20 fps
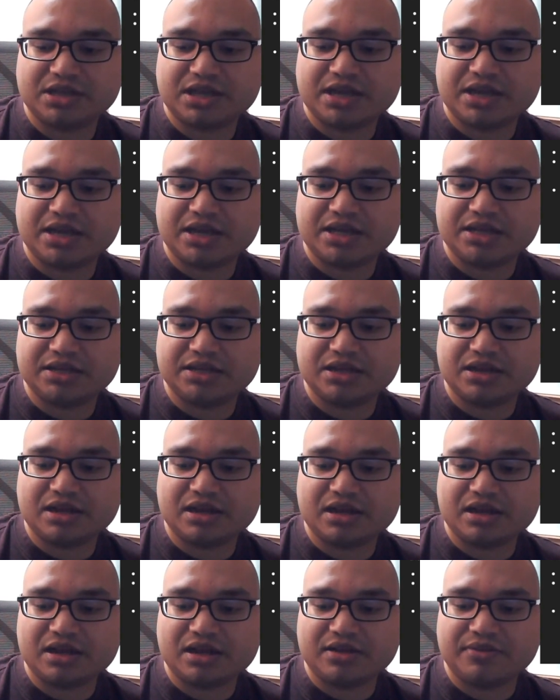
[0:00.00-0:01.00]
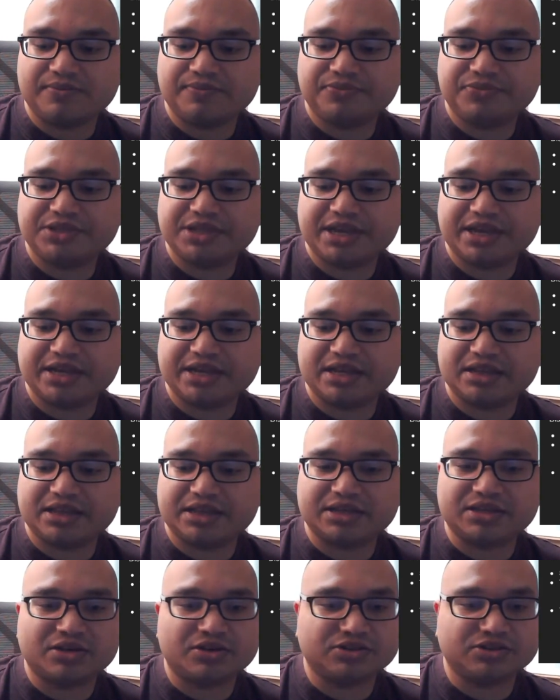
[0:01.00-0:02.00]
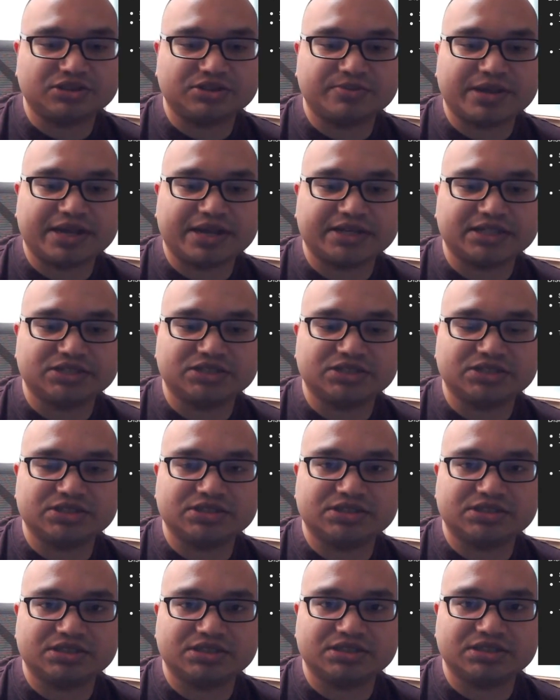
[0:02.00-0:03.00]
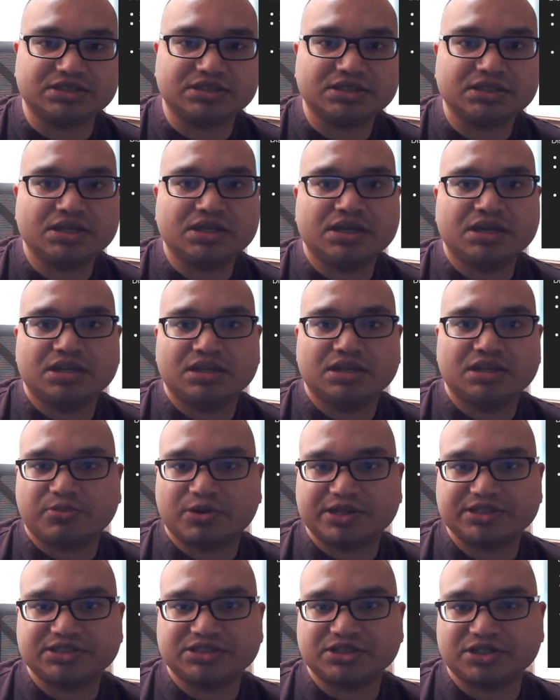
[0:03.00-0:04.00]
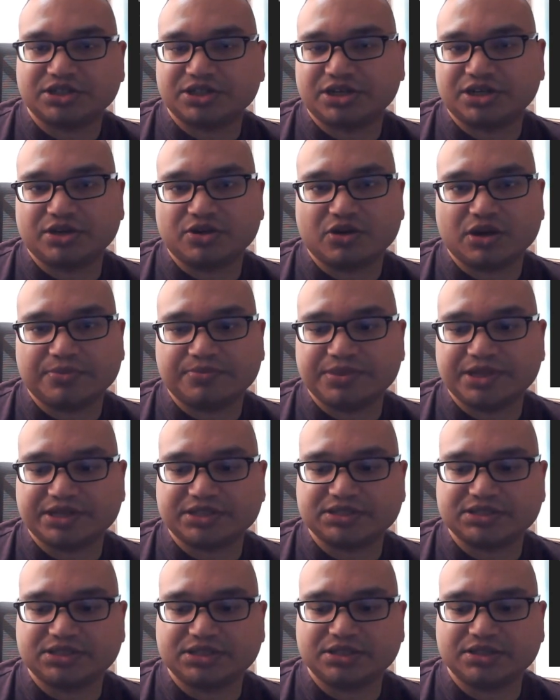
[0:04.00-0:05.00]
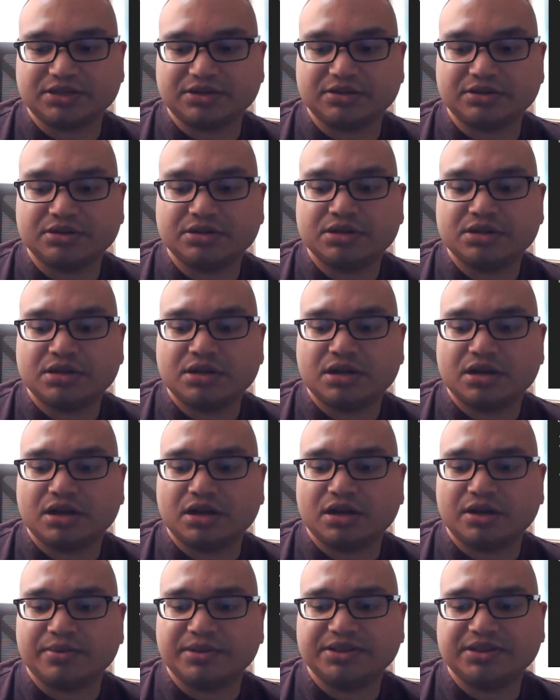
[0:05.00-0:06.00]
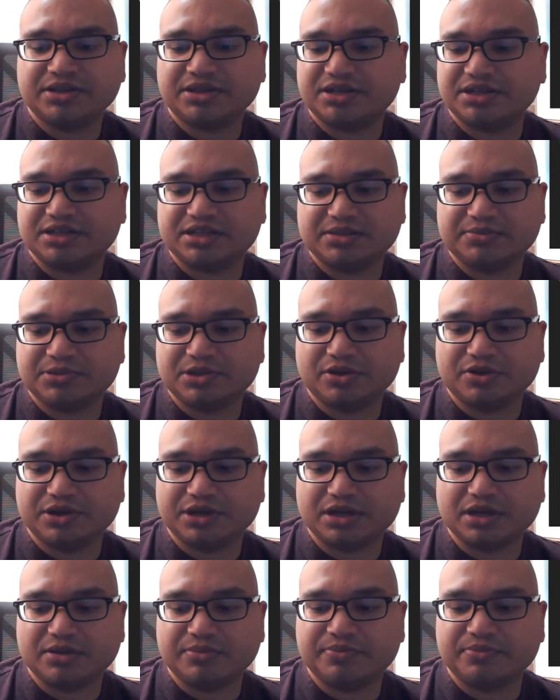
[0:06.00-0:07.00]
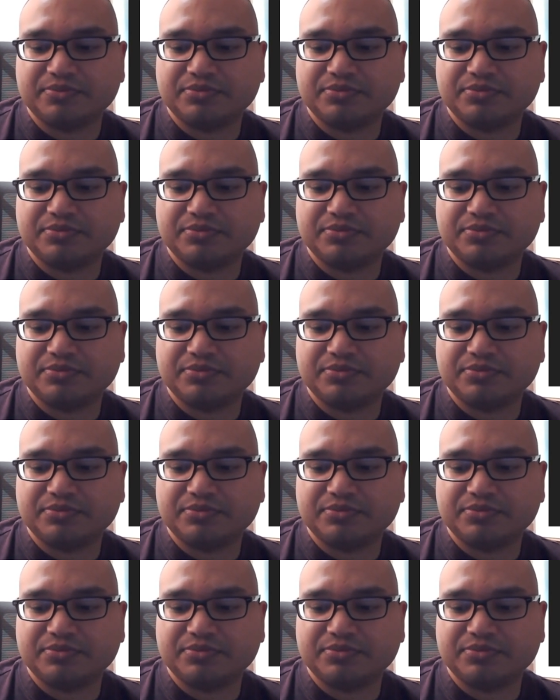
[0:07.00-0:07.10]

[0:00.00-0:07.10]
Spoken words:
And yeah, I got like coaching packages, and the prices are going to go up next year, and they're going to keep going up.